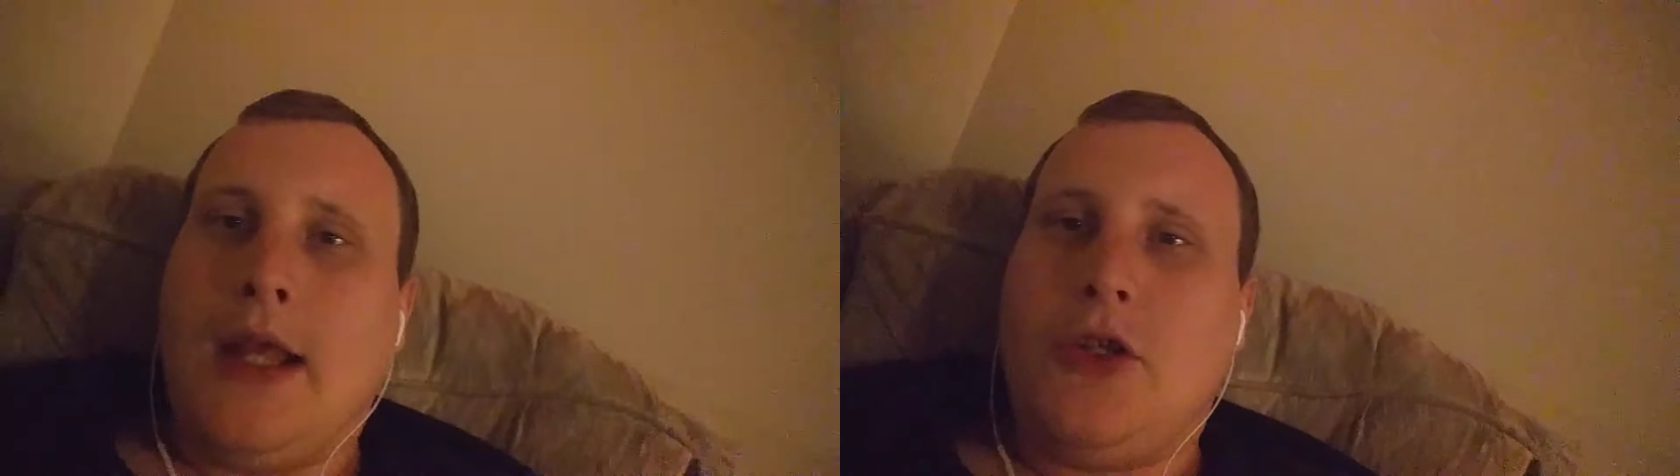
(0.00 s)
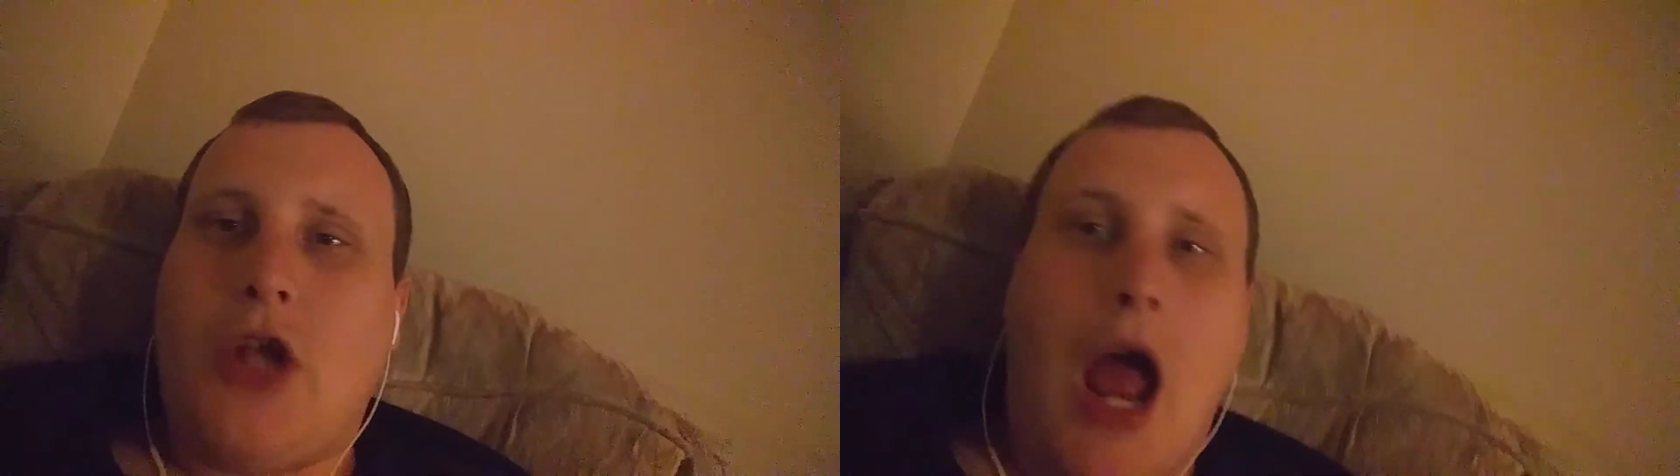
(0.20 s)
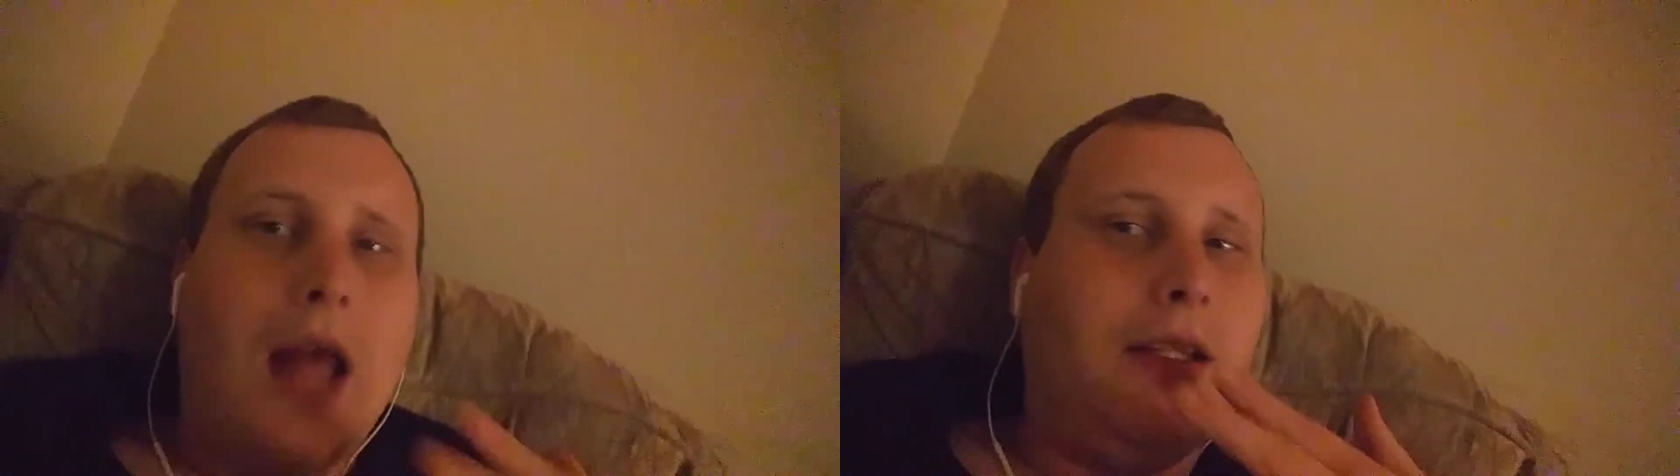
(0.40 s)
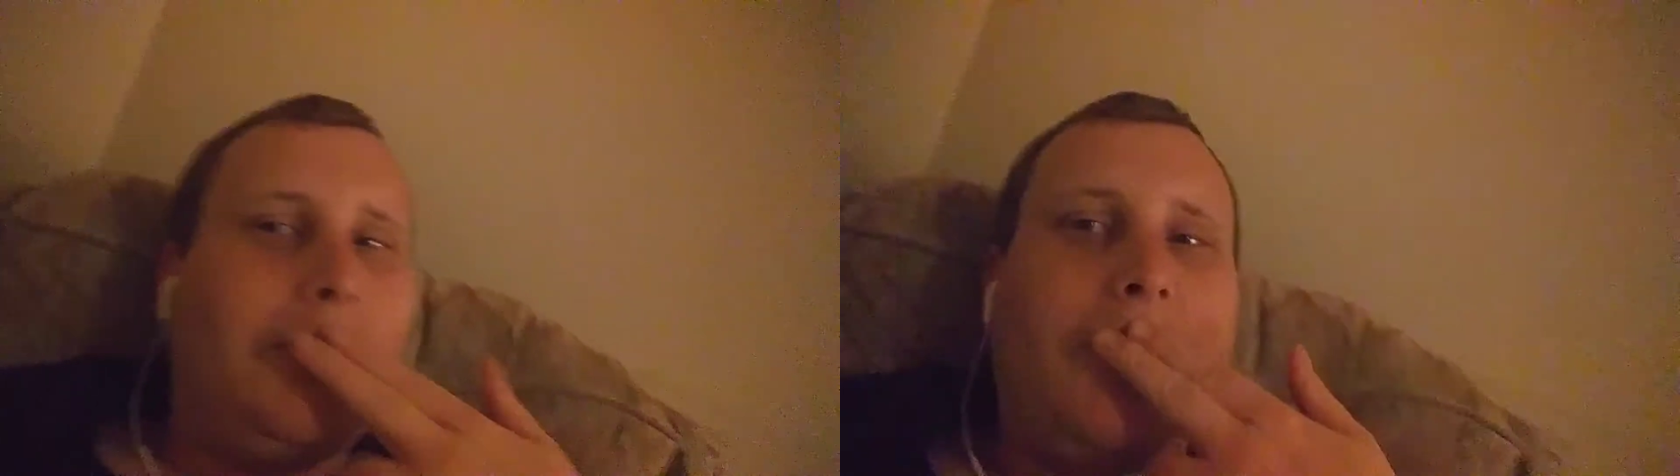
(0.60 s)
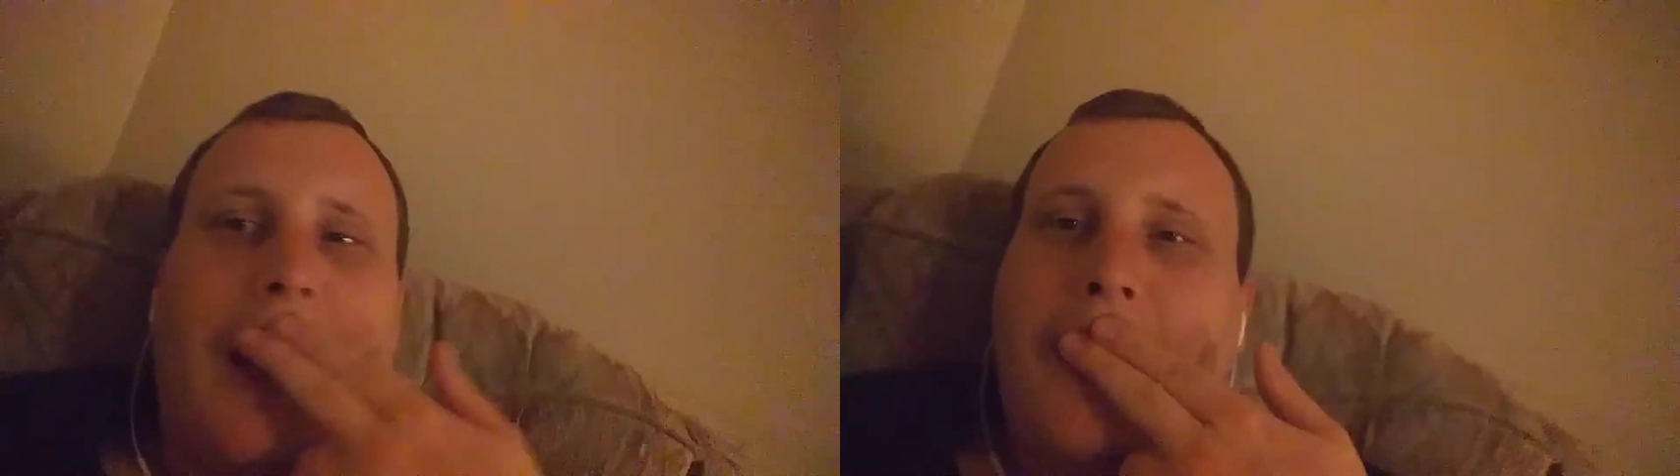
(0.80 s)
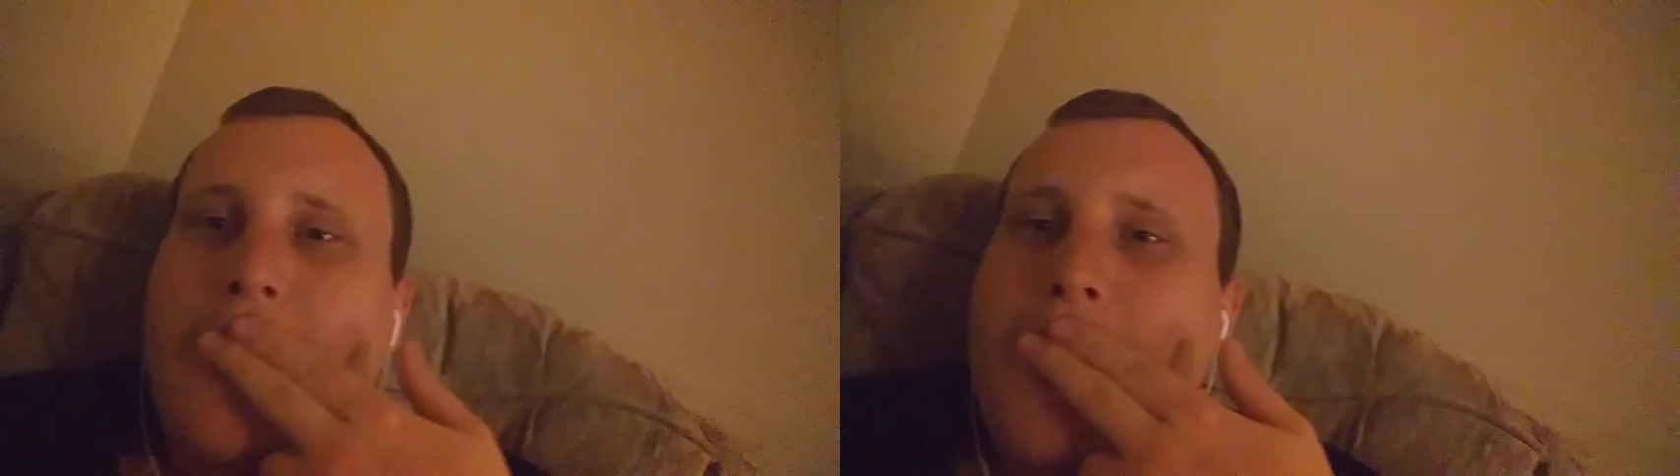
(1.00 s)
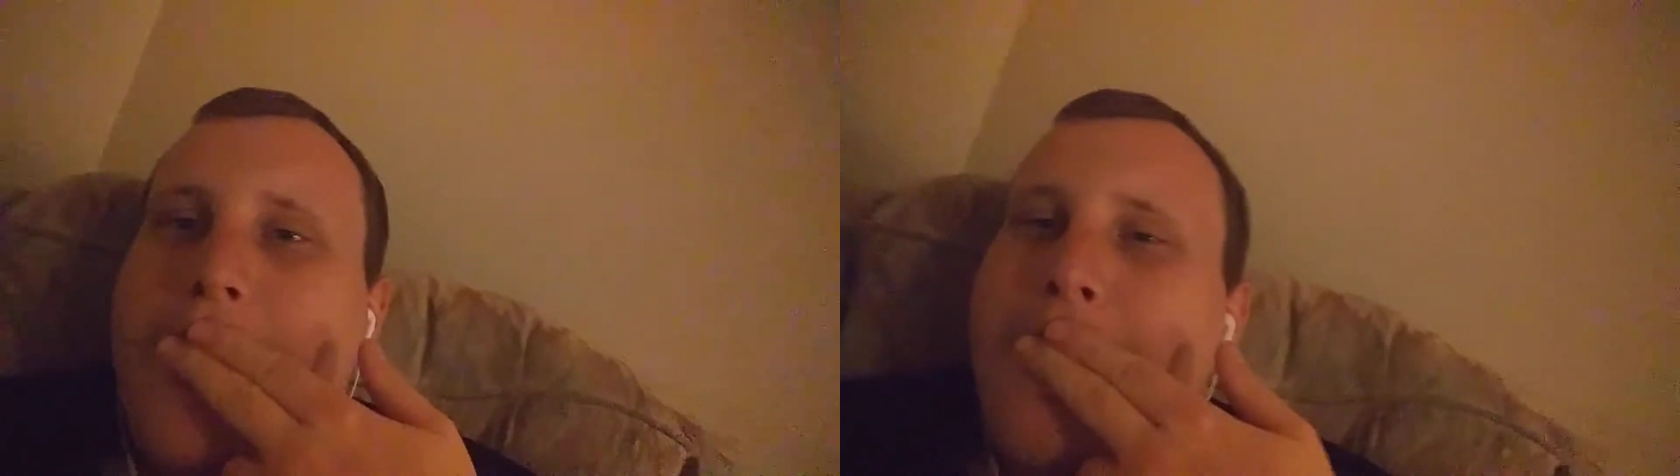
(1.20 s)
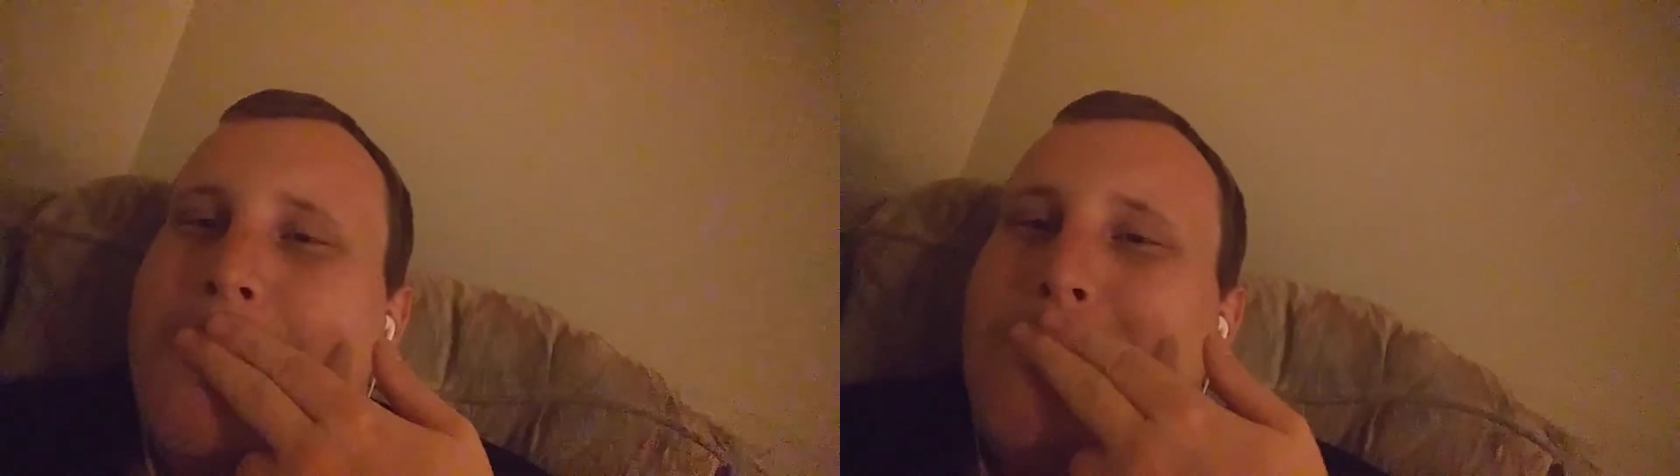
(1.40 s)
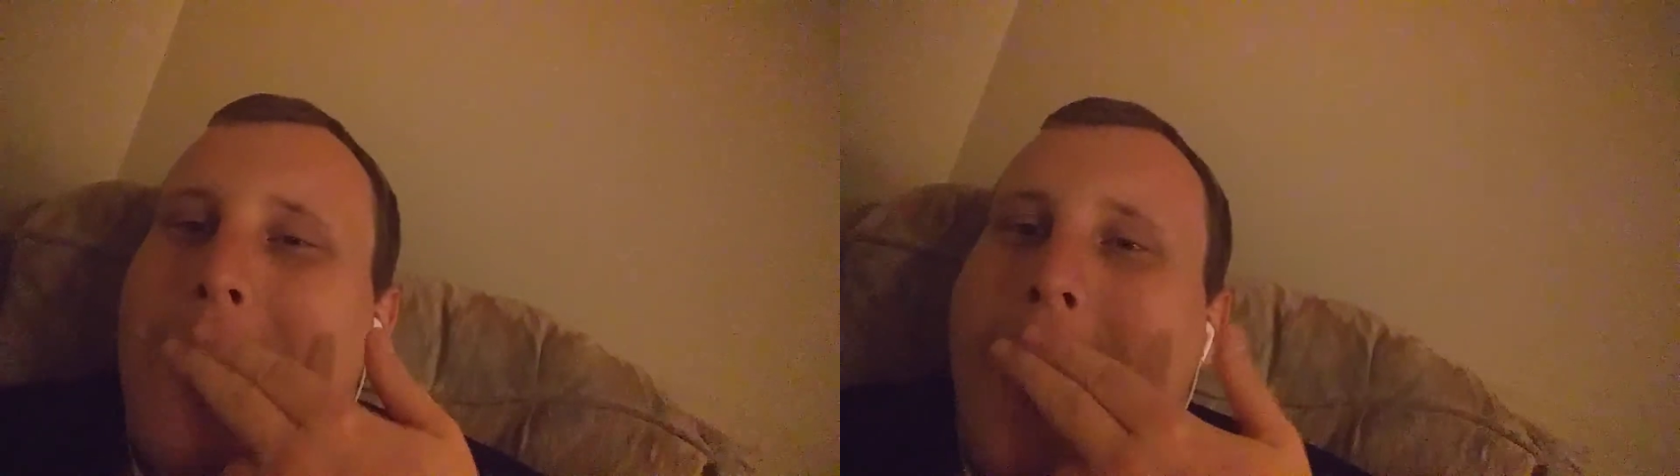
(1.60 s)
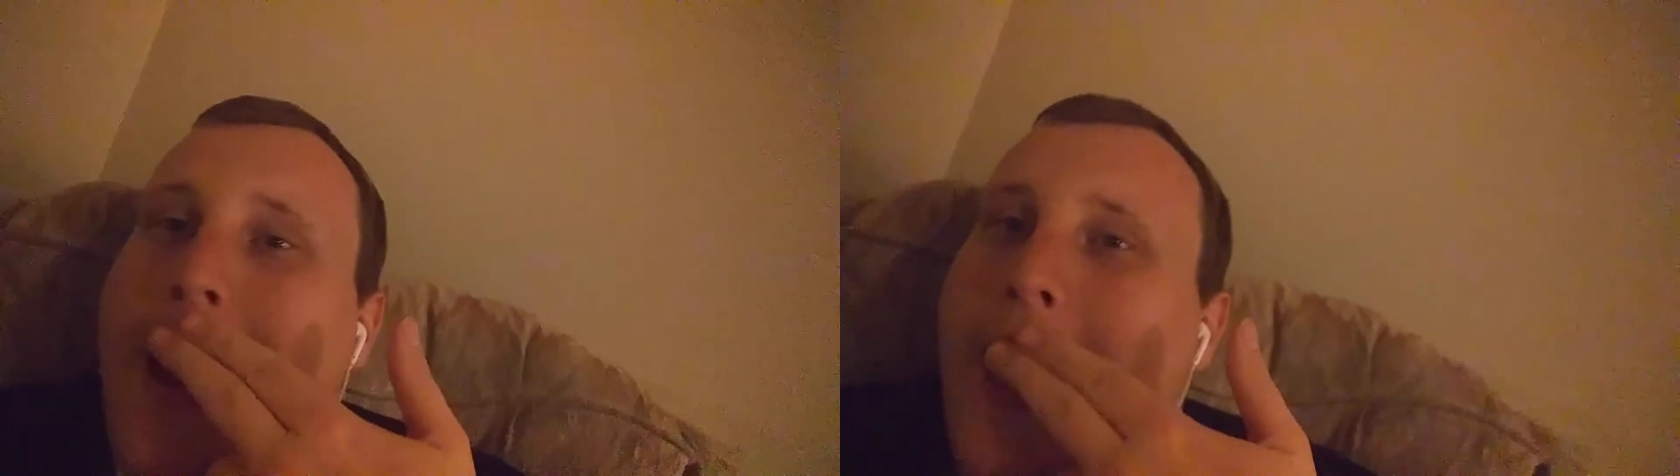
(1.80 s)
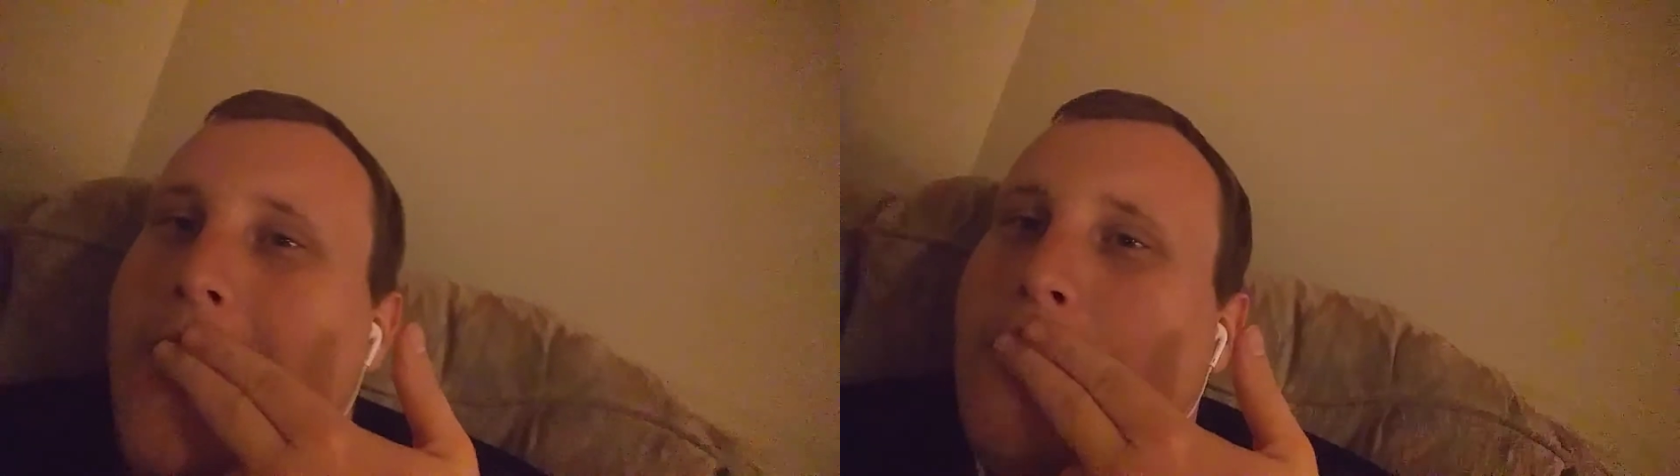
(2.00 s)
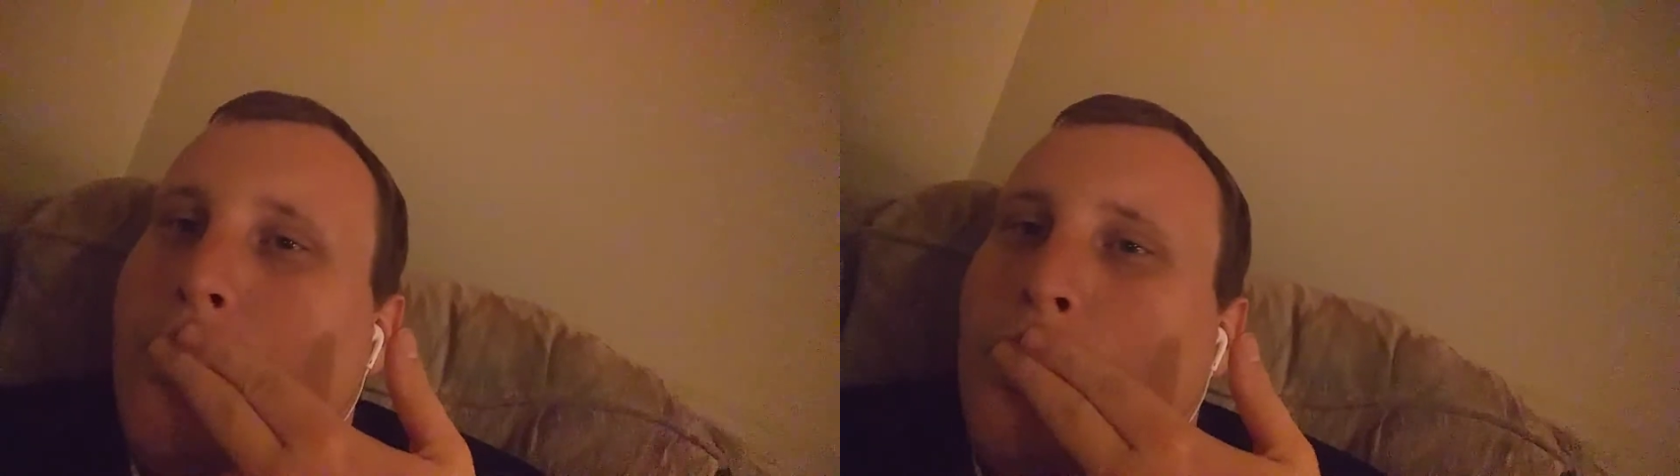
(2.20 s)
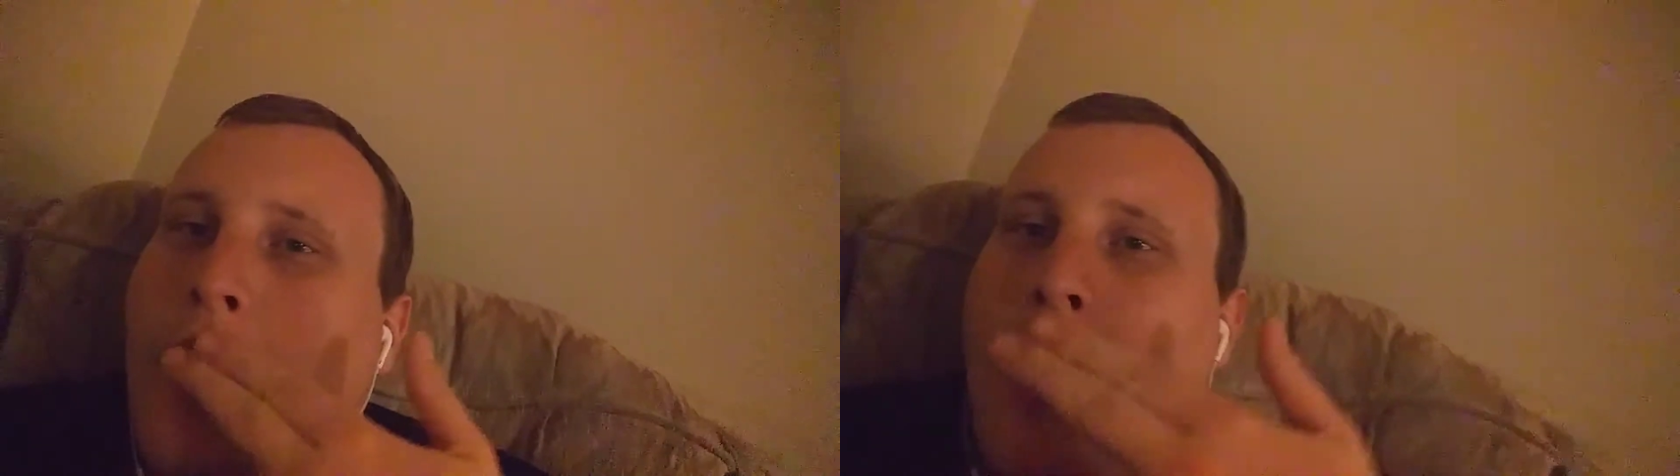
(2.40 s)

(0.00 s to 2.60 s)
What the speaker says: Charlie checking in, man.